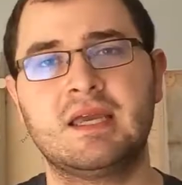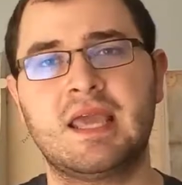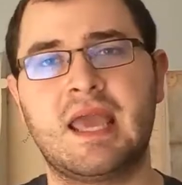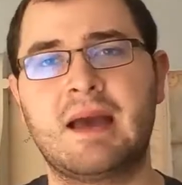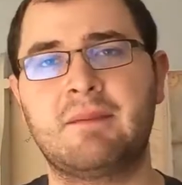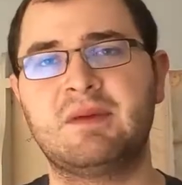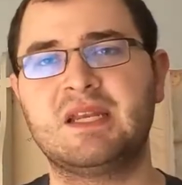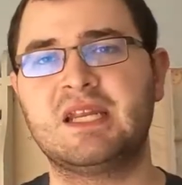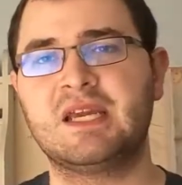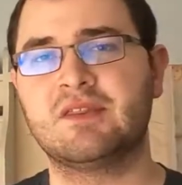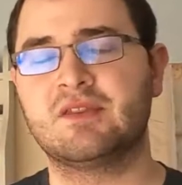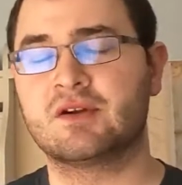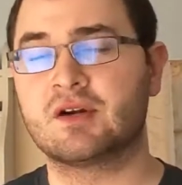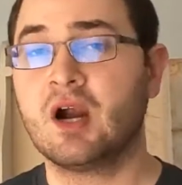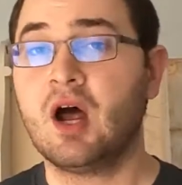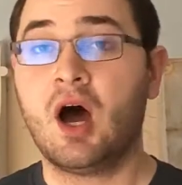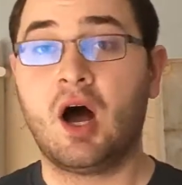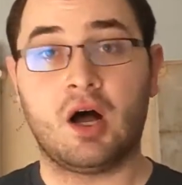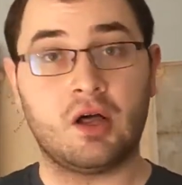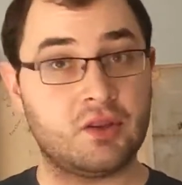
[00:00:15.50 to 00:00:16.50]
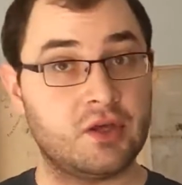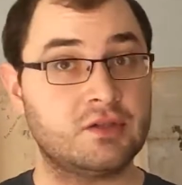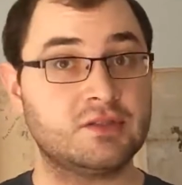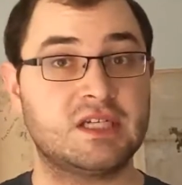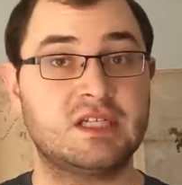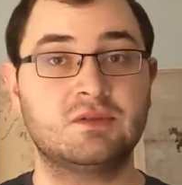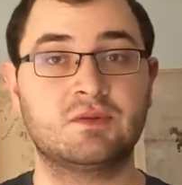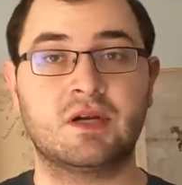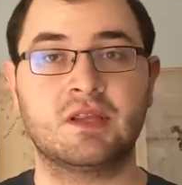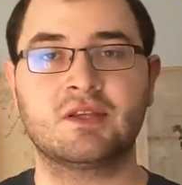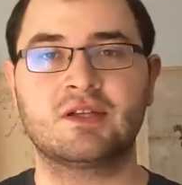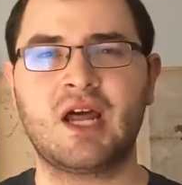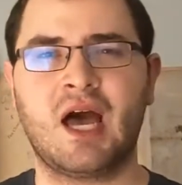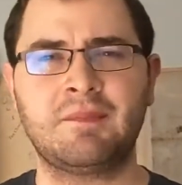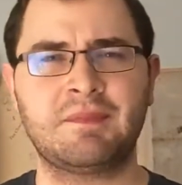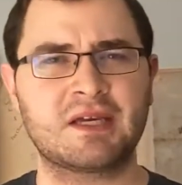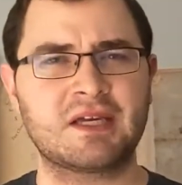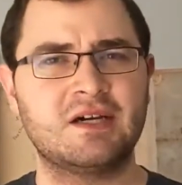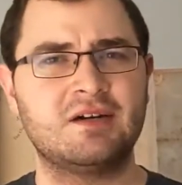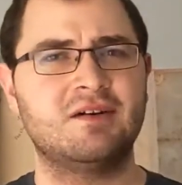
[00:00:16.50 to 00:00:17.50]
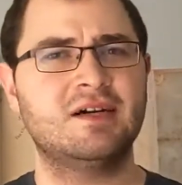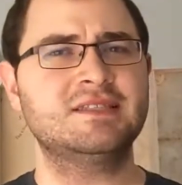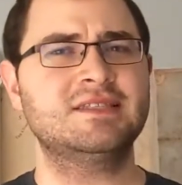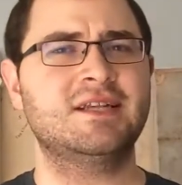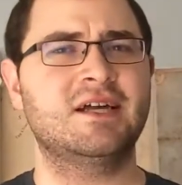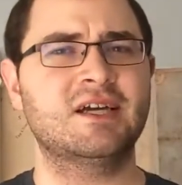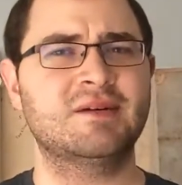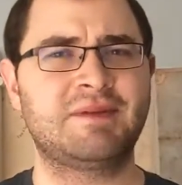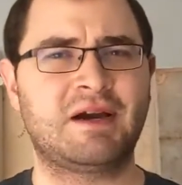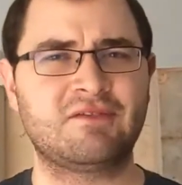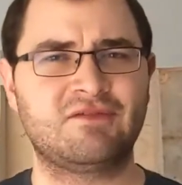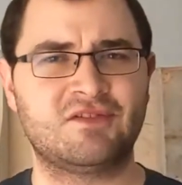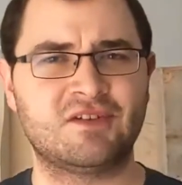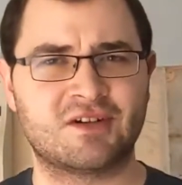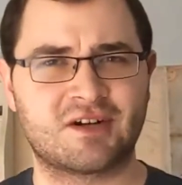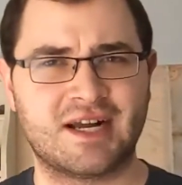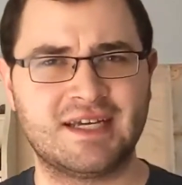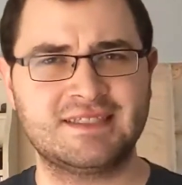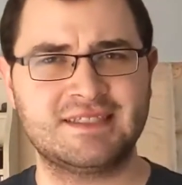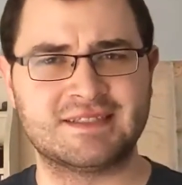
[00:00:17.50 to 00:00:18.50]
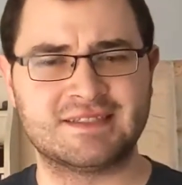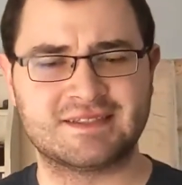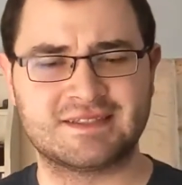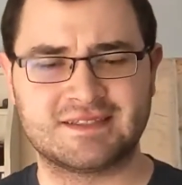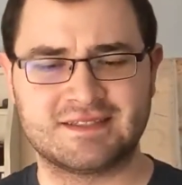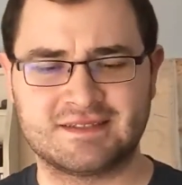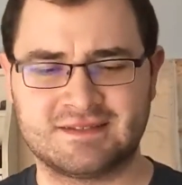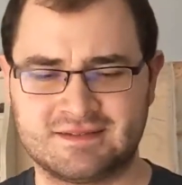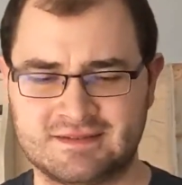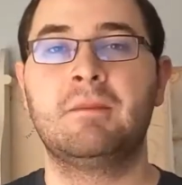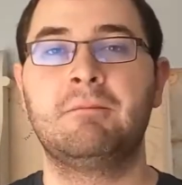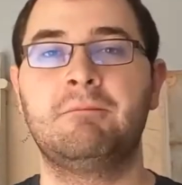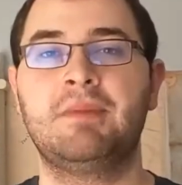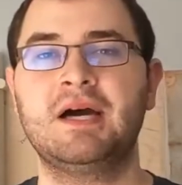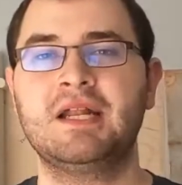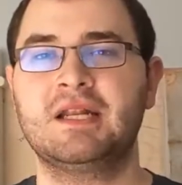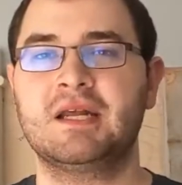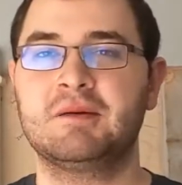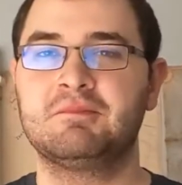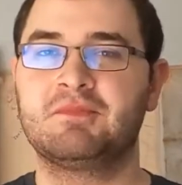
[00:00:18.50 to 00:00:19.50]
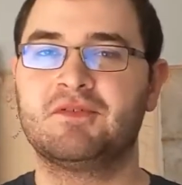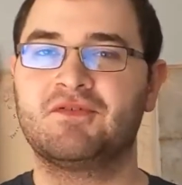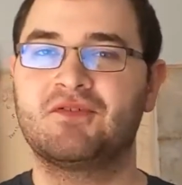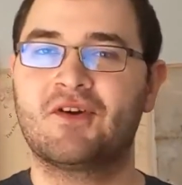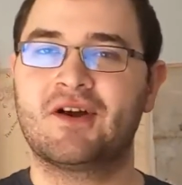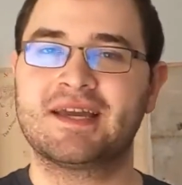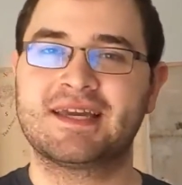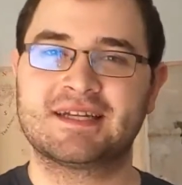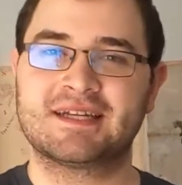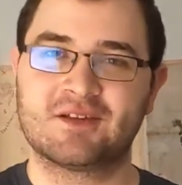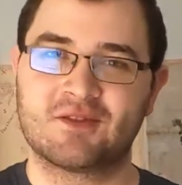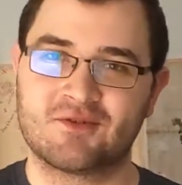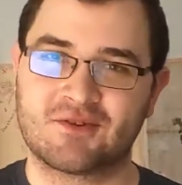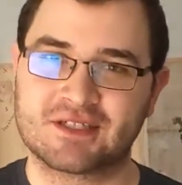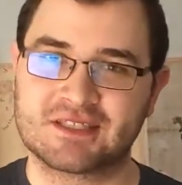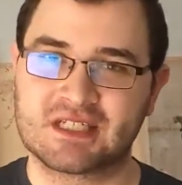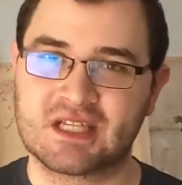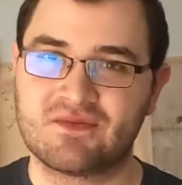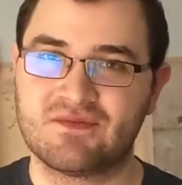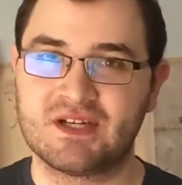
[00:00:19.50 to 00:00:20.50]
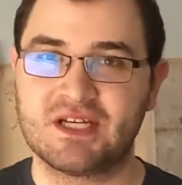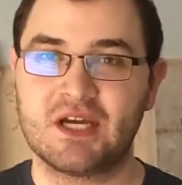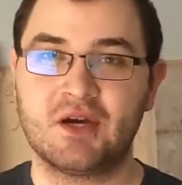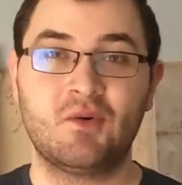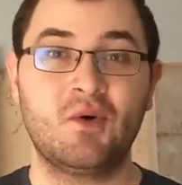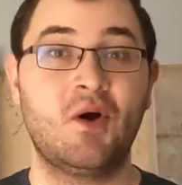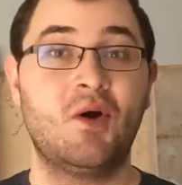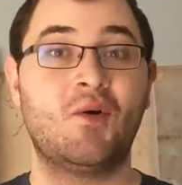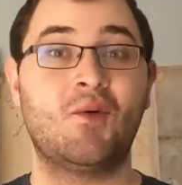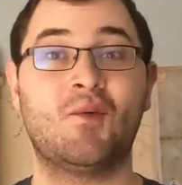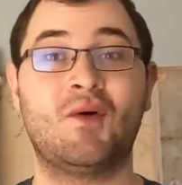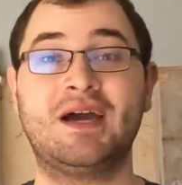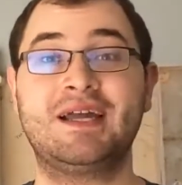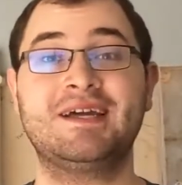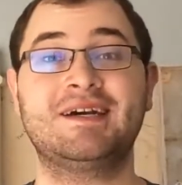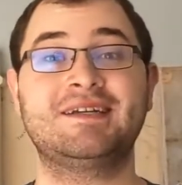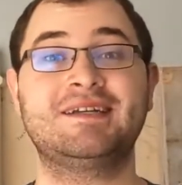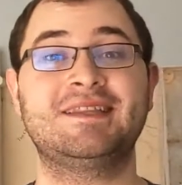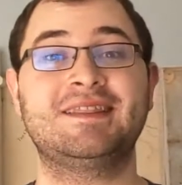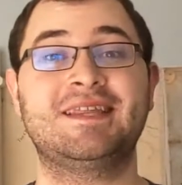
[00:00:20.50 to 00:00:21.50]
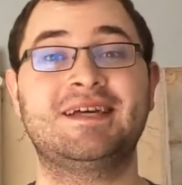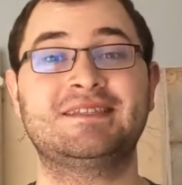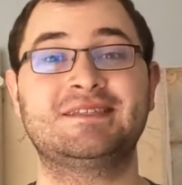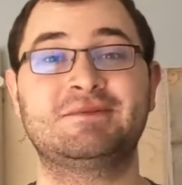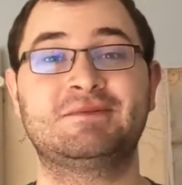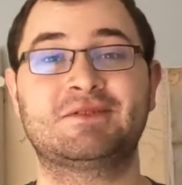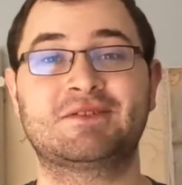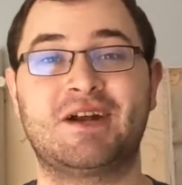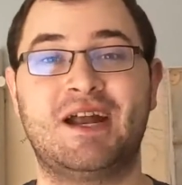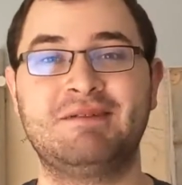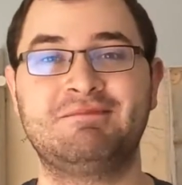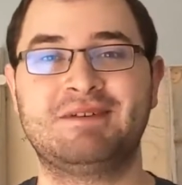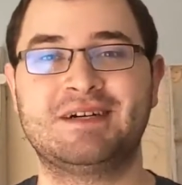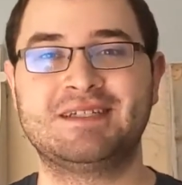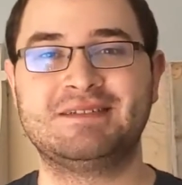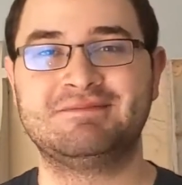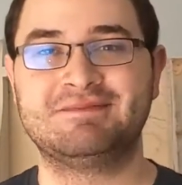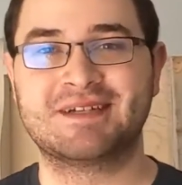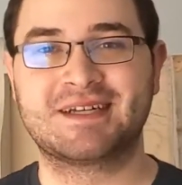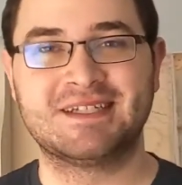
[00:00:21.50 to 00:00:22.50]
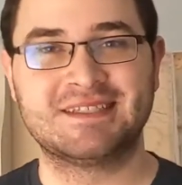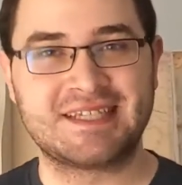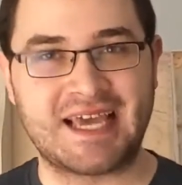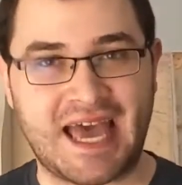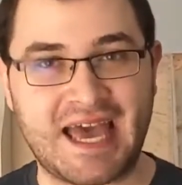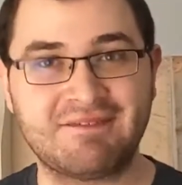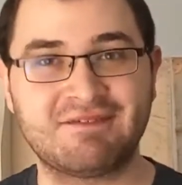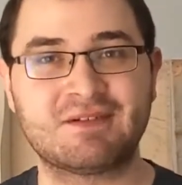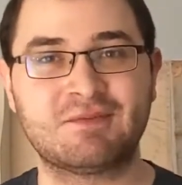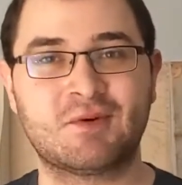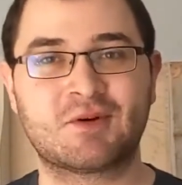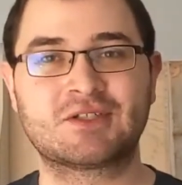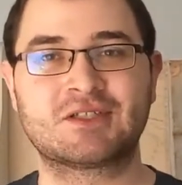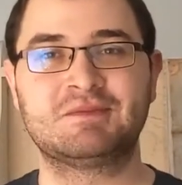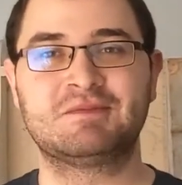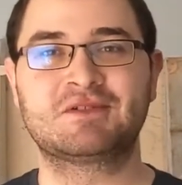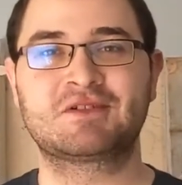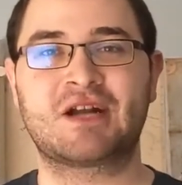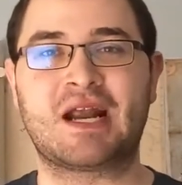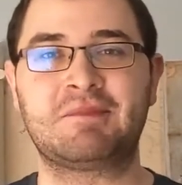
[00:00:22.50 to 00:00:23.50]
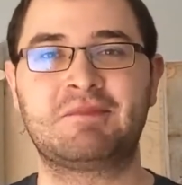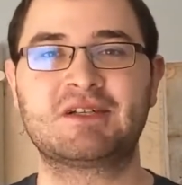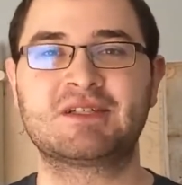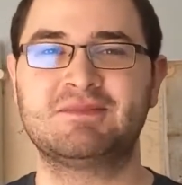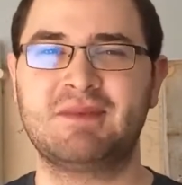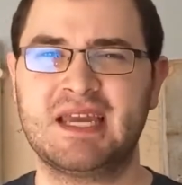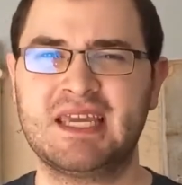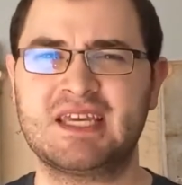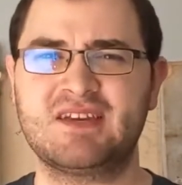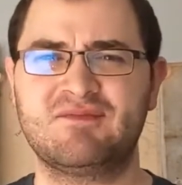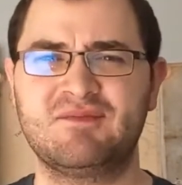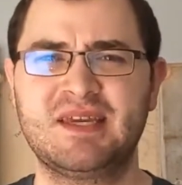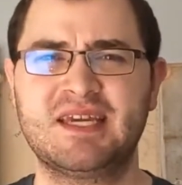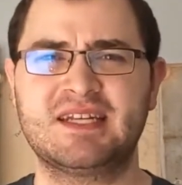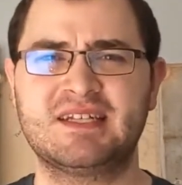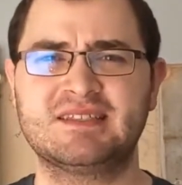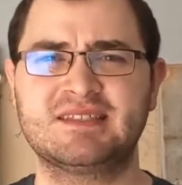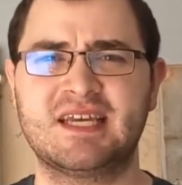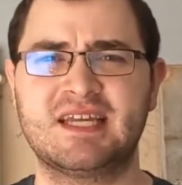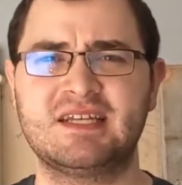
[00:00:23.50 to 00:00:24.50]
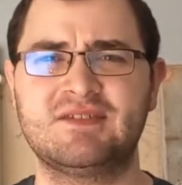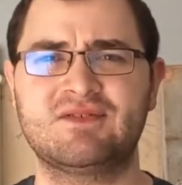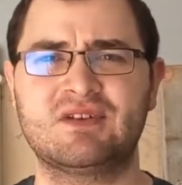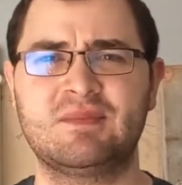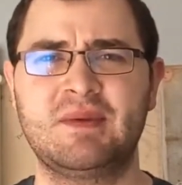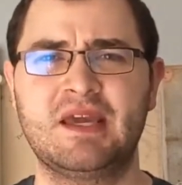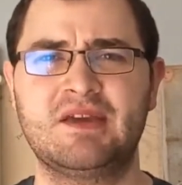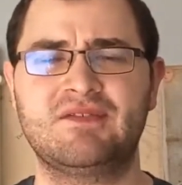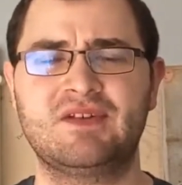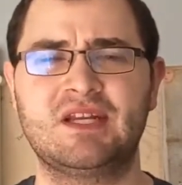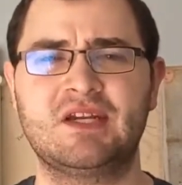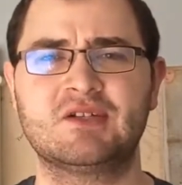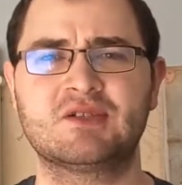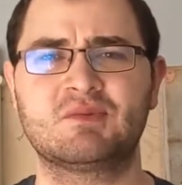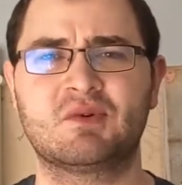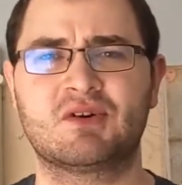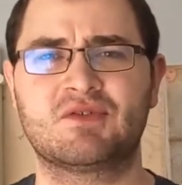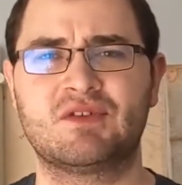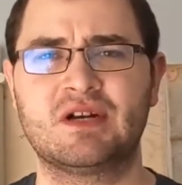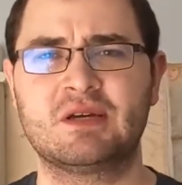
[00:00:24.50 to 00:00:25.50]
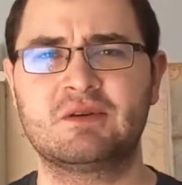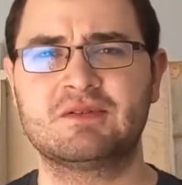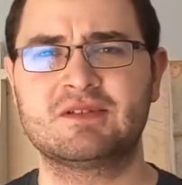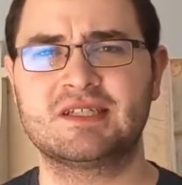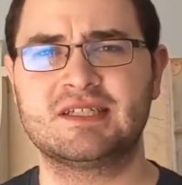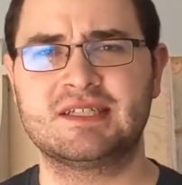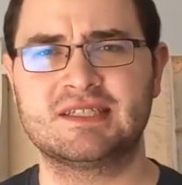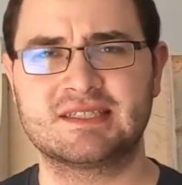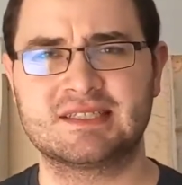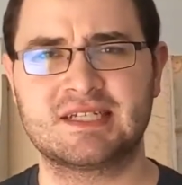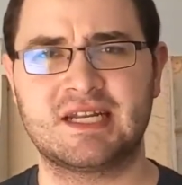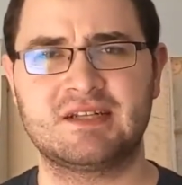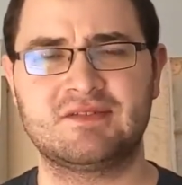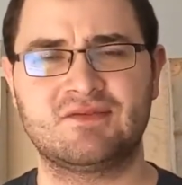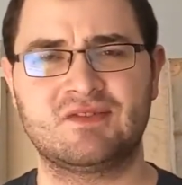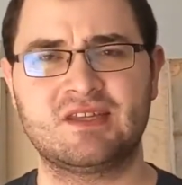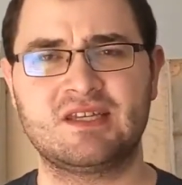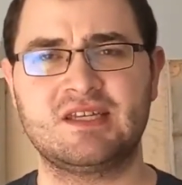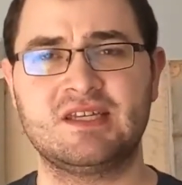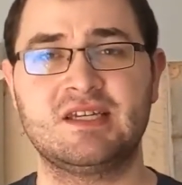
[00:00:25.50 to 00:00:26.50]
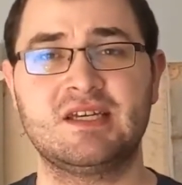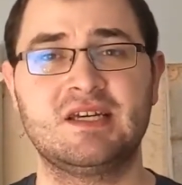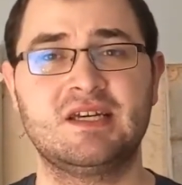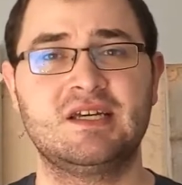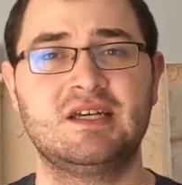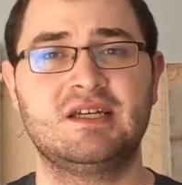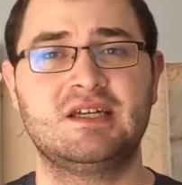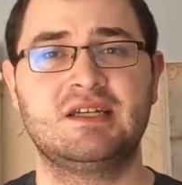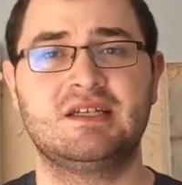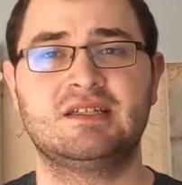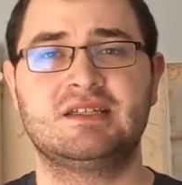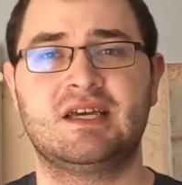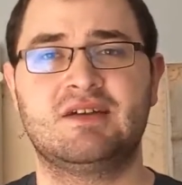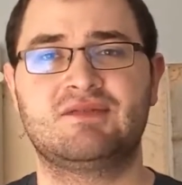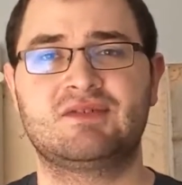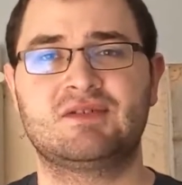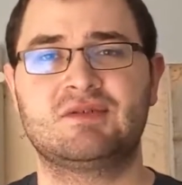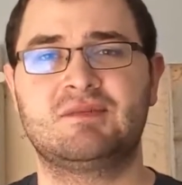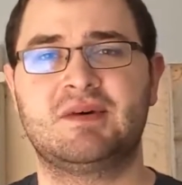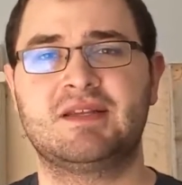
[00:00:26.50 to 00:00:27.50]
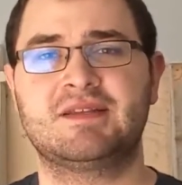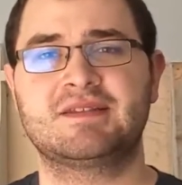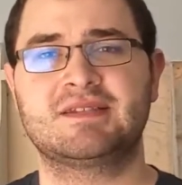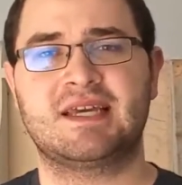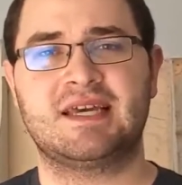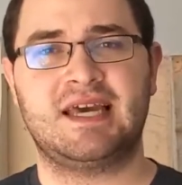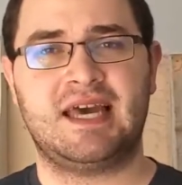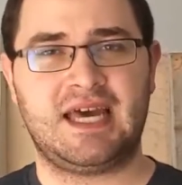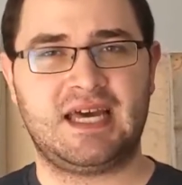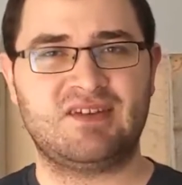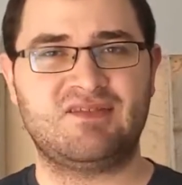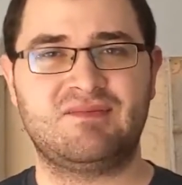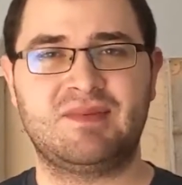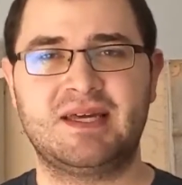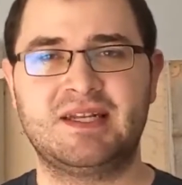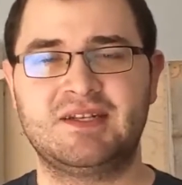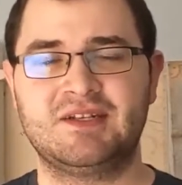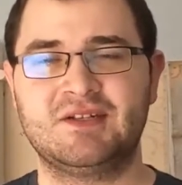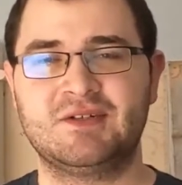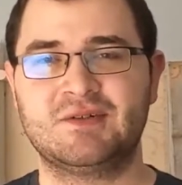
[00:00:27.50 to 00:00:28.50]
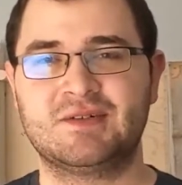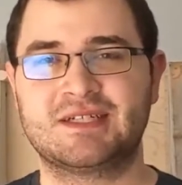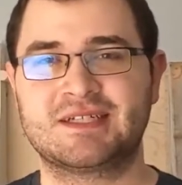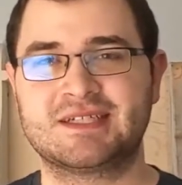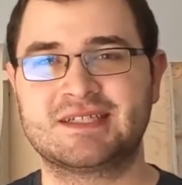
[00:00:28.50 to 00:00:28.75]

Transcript: Yeah, me neither. Although since we're on the topic, let's talk about fluorescence. But before I get to the rest of the video, why not hit that subscribe button? Because having more subscribers might give me an incentive to make videos more frequently instead of the several months I have been doing.